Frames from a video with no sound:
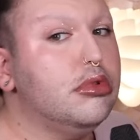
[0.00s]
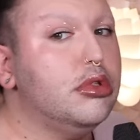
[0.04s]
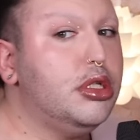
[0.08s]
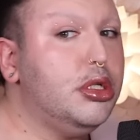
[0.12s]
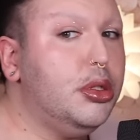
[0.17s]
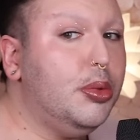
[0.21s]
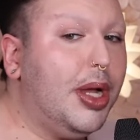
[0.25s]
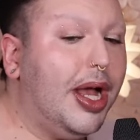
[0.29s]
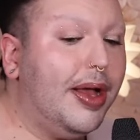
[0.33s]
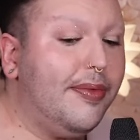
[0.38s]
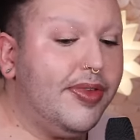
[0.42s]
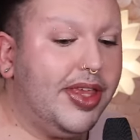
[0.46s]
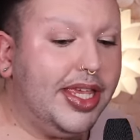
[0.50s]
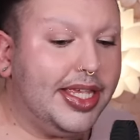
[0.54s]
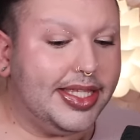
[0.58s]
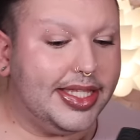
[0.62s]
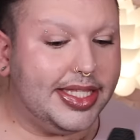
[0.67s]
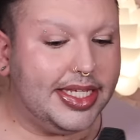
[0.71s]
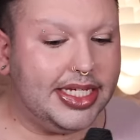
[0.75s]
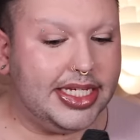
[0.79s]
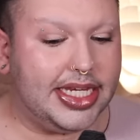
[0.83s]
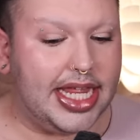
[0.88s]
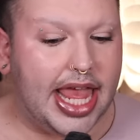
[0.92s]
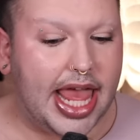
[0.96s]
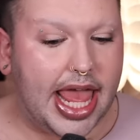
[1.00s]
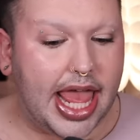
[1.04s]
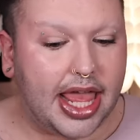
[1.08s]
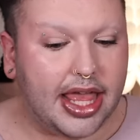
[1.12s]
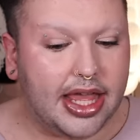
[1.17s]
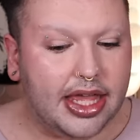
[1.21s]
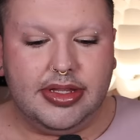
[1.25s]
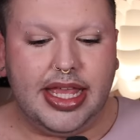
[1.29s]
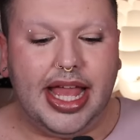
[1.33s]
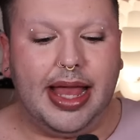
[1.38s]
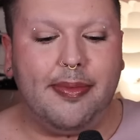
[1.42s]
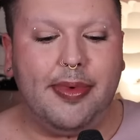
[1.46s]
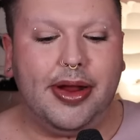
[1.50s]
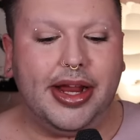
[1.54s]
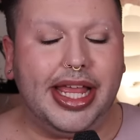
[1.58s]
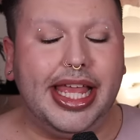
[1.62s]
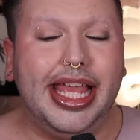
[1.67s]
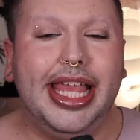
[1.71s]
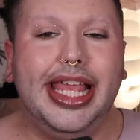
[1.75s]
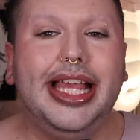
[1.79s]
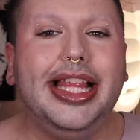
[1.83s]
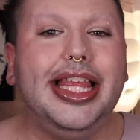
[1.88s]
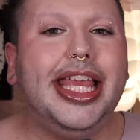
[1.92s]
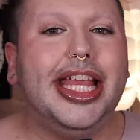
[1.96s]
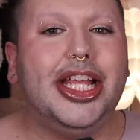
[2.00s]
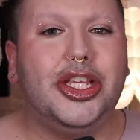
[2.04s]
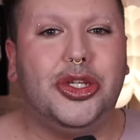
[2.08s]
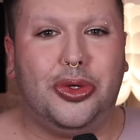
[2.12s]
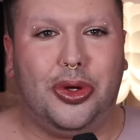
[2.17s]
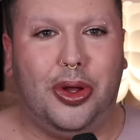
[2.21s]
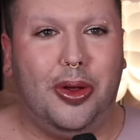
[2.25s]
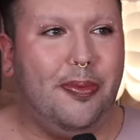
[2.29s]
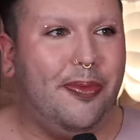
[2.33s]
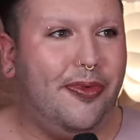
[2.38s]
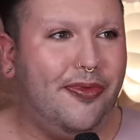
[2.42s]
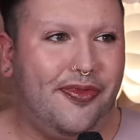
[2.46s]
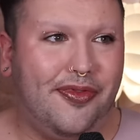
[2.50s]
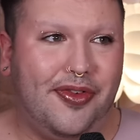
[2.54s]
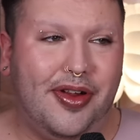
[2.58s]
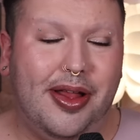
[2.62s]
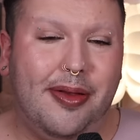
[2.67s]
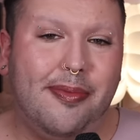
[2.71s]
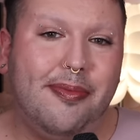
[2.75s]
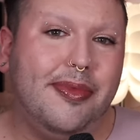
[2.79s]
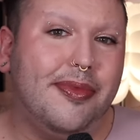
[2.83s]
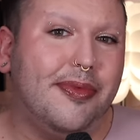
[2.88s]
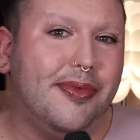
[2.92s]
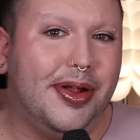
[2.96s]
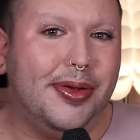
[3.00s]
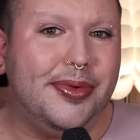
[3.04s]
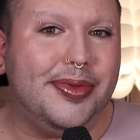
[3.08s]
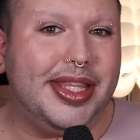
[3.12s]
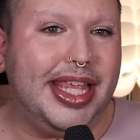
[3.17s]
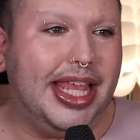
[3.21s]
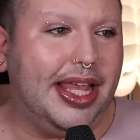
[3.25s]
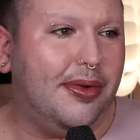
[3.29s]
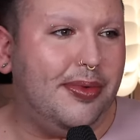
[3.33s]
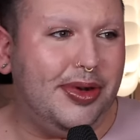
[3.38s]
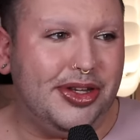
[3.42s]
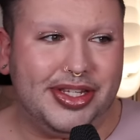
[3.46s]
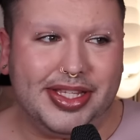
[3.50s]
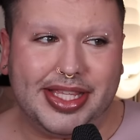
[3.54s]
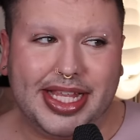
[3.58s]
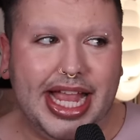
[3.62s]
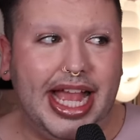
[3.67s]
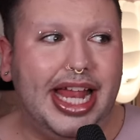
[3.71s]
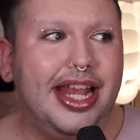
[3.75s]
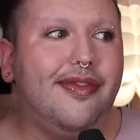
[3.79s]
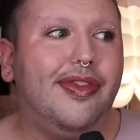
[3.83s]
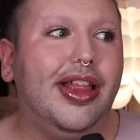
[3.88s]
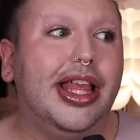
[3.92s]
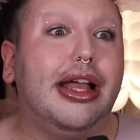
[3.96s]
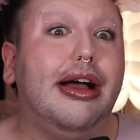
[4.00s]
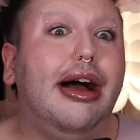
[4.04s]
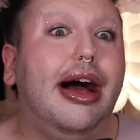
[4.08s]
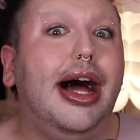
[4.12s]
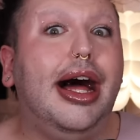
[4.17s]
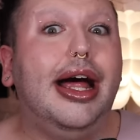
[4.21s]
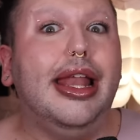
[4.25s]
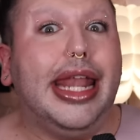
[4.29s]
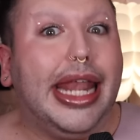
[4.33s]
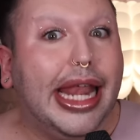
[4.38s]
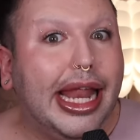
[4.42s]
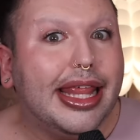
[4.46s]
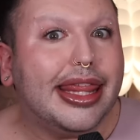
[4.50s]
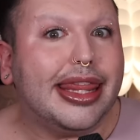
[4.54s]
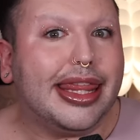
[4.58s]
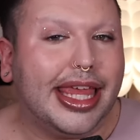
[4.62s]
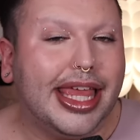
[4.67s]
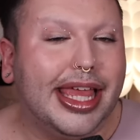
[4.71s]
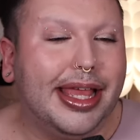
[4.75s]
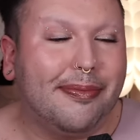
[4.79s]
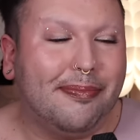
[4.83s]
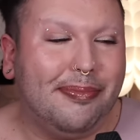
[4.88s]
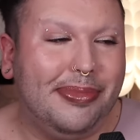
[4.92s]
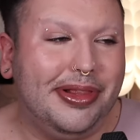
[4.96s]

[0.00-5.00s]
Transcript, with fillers: too obvious today. Yeah, I'm wearing heliotrope from Rose Inc., which is kind of like a nothing